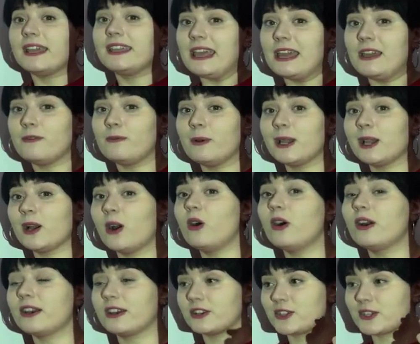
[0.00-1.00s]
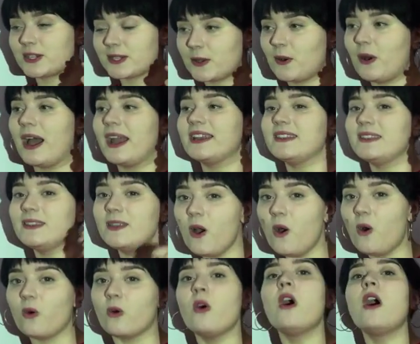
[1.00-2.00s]
I gave my orders, so I
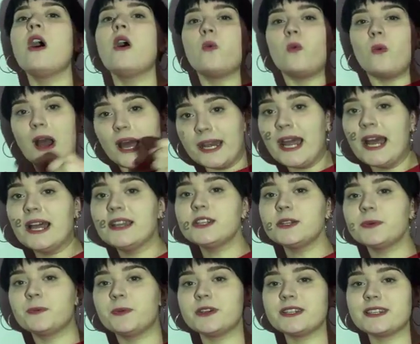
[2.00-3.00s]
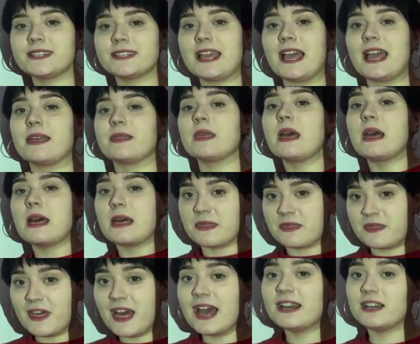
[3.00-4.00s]
know 100%
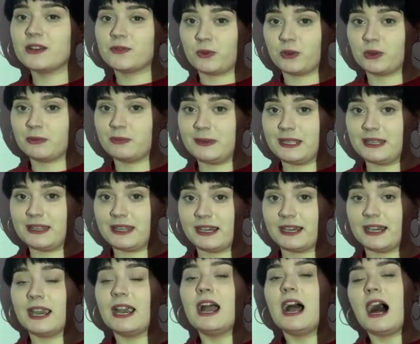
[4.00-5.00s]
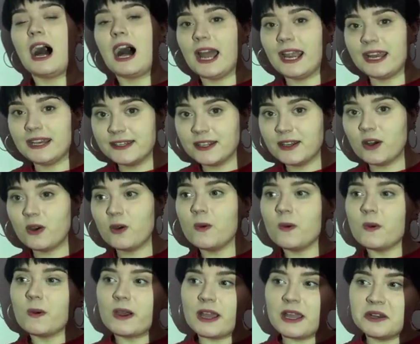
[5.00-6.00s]
that it will be there. I
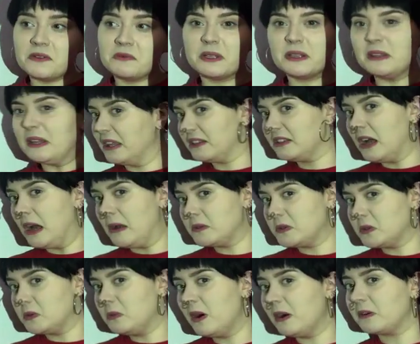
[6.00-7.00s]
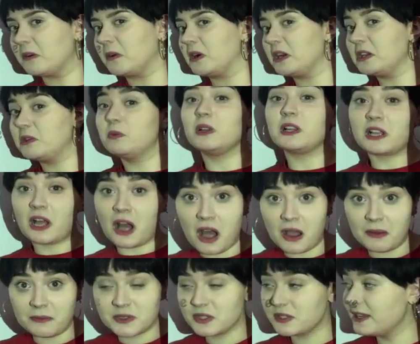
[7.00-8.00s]
know it will not come tomorrow, it will
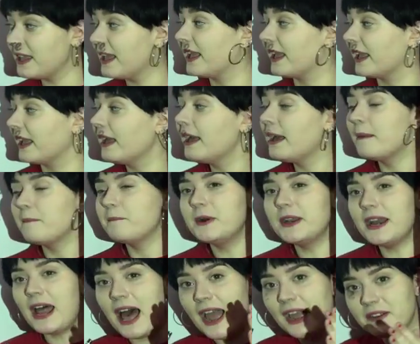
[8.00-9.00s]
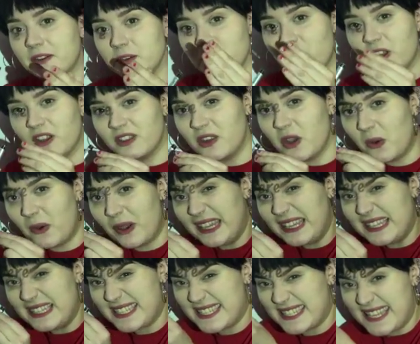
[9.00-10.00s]
come today, but I do not know
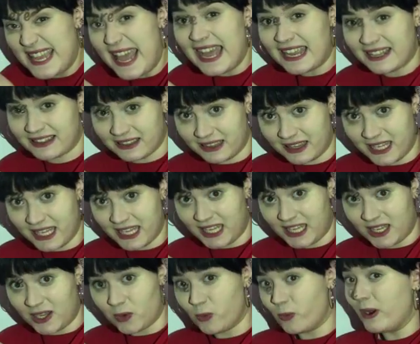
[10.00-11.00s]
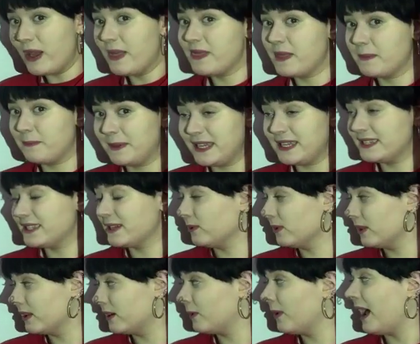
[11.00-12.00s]
exactly when the pizza
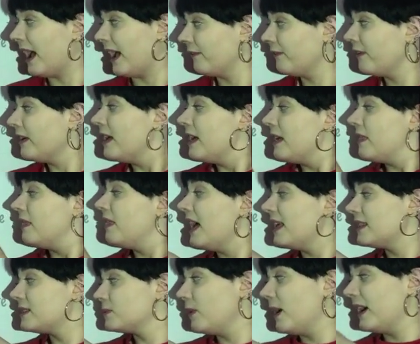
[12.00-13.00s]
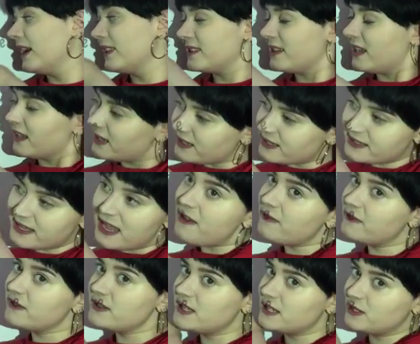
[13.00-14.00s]
will arrive. That's why it's like
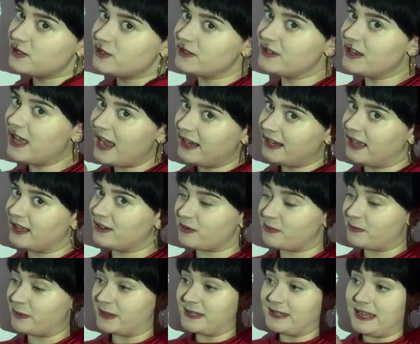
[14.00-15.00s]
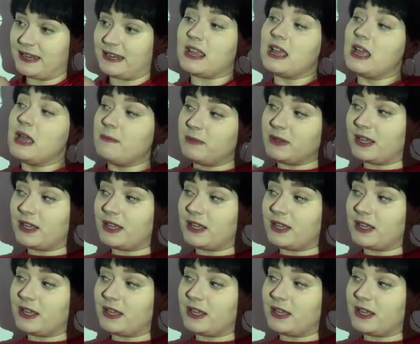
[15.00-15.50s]
70 to 900%,